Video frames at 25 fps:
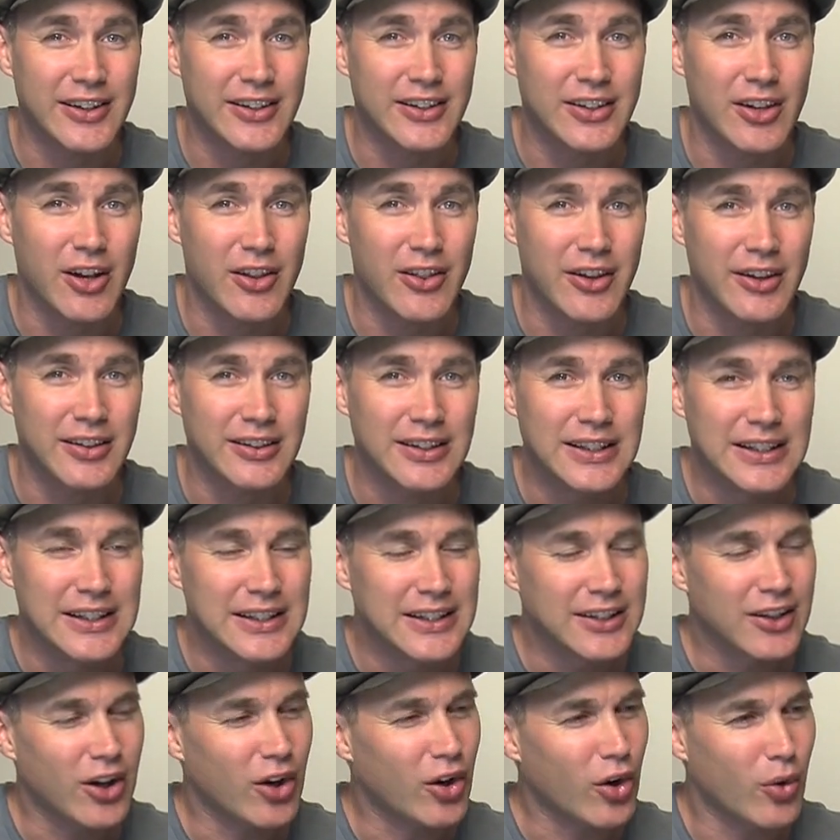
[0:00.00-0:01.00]
You know, they
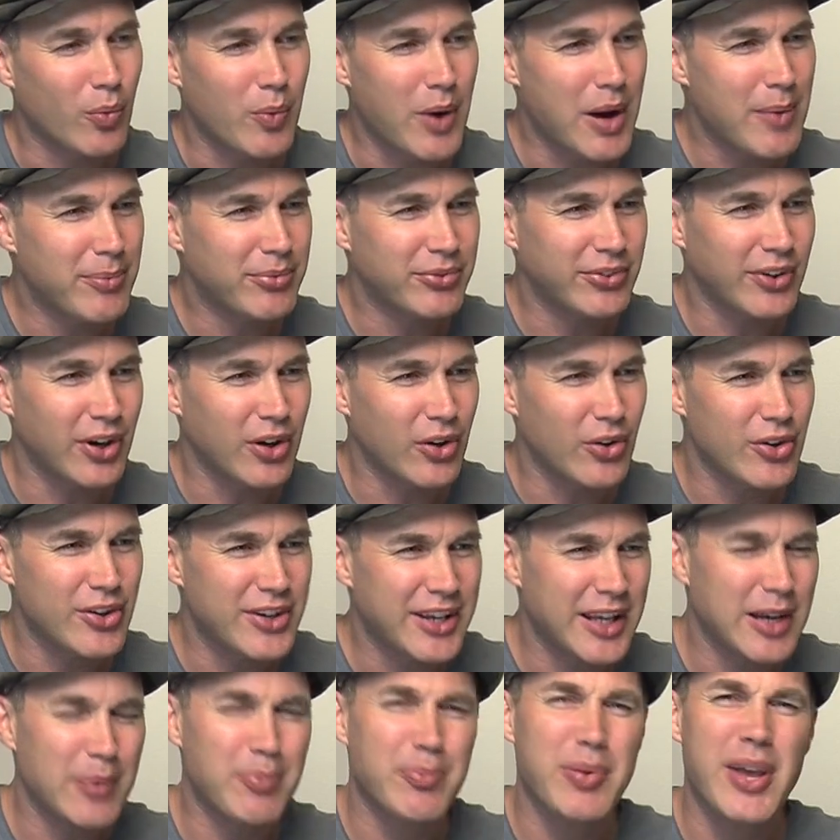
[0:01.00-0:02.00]
go to a website or you
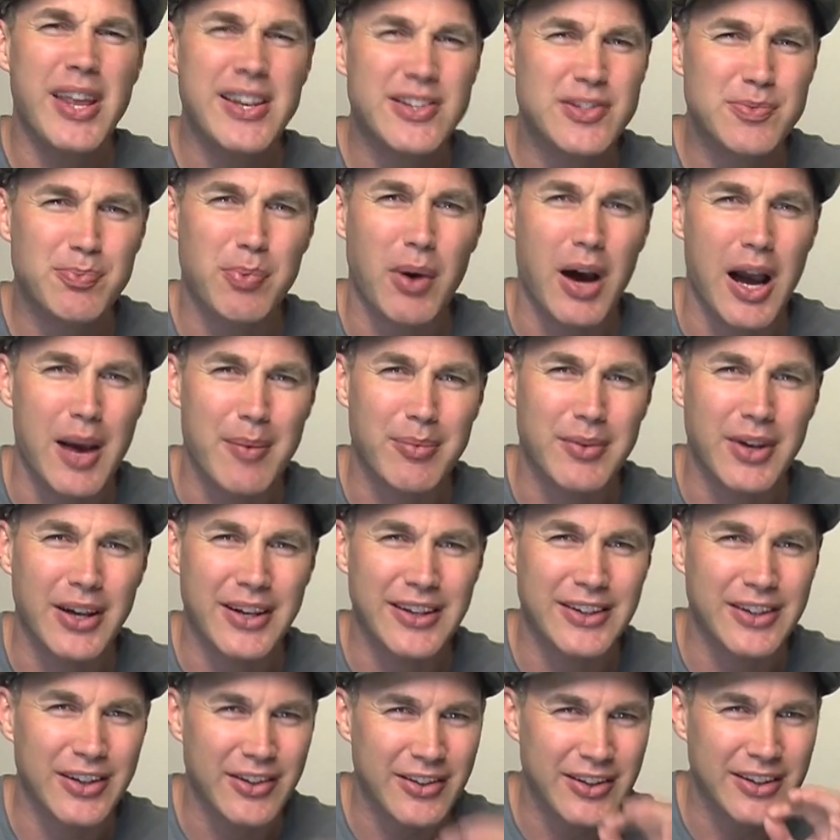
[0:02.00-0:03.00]
get a pitch pipe,
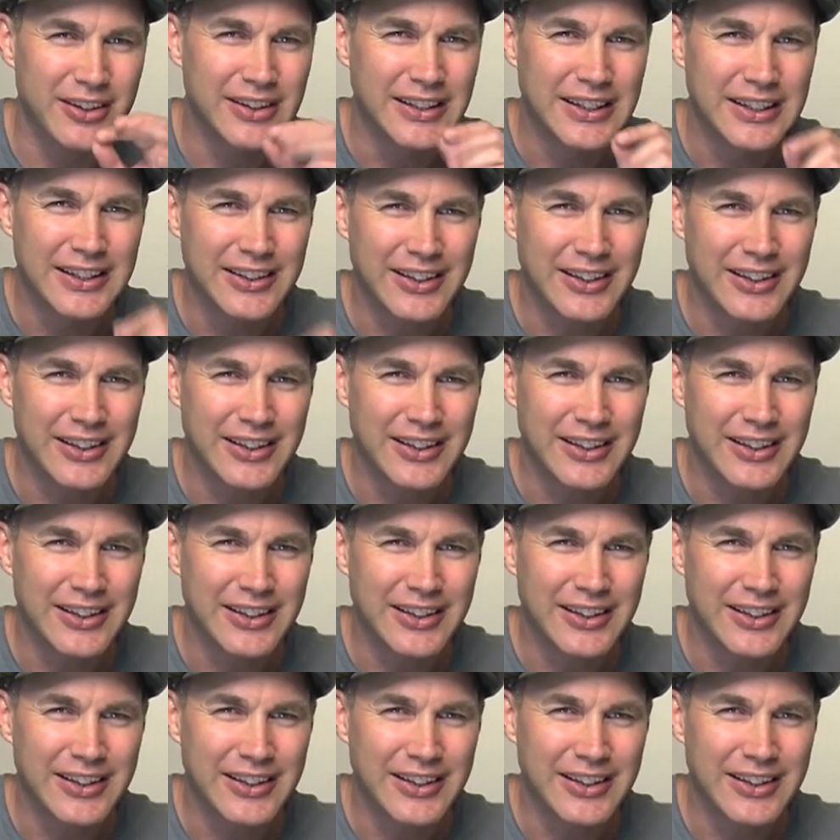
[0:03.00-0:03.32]
you know, the,